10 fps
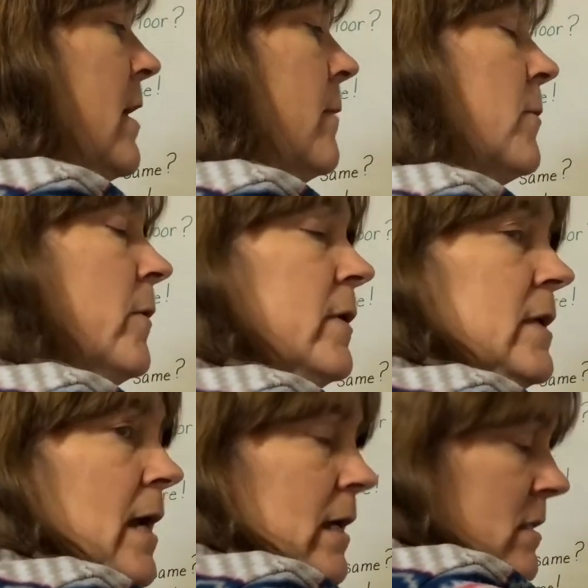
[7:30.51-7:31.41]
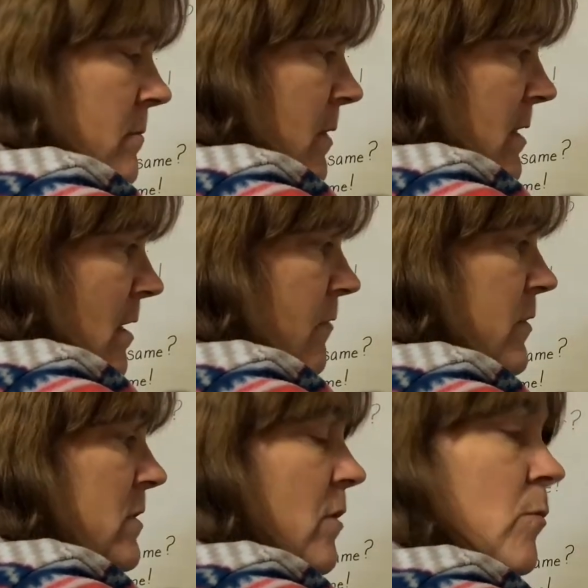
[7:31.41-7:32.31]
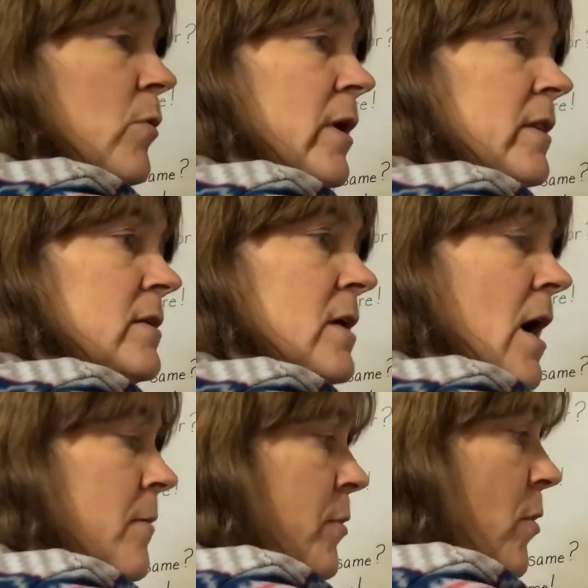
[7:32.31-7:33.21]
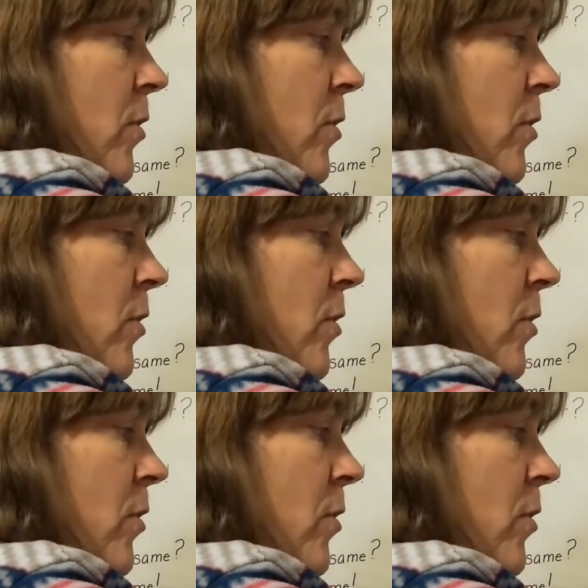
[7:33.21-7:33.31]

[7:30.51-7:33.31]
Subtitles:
and I'm going to ask myself, is there more on the top